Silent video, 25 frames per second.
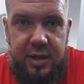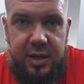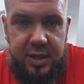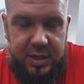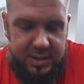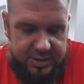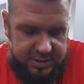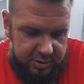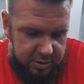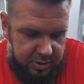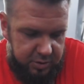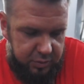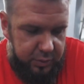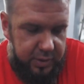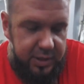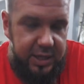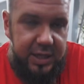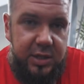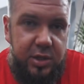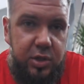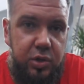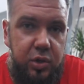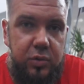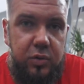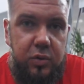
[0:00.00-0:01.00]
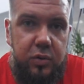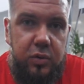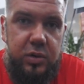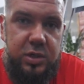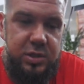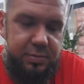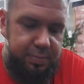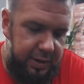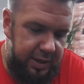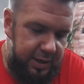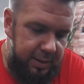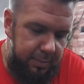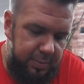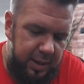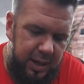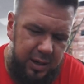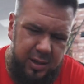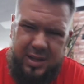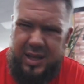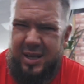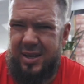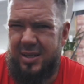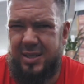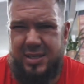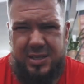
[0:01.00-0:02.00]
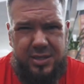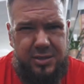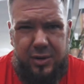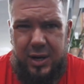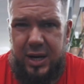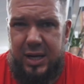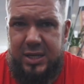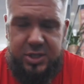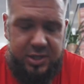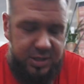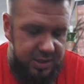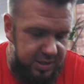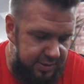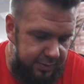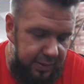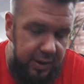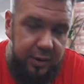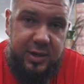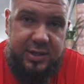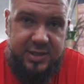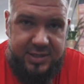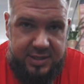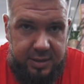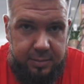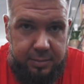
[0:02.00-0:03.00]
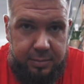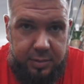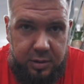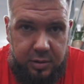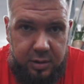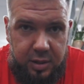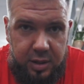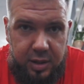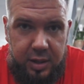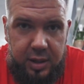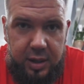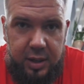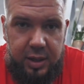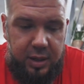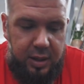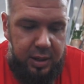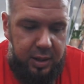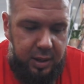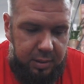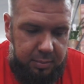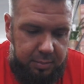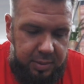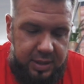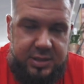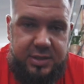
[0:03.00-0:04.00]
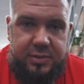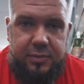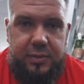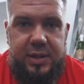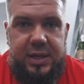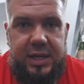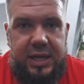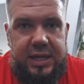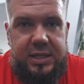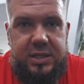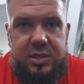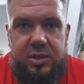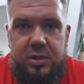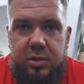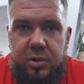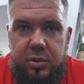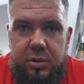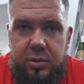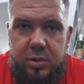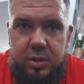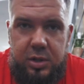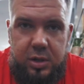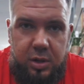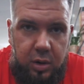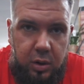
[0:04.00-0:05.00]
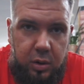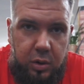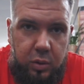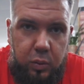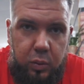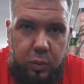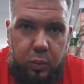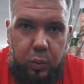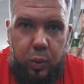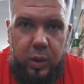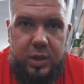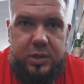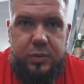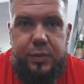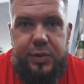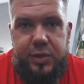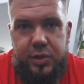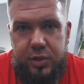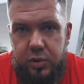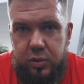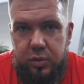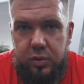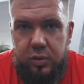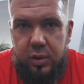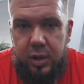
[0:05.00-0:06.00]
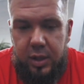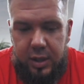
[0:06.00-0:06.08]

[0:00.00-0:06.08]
It's not we need to speak about the construction. It's very simple, but we need to know what we do.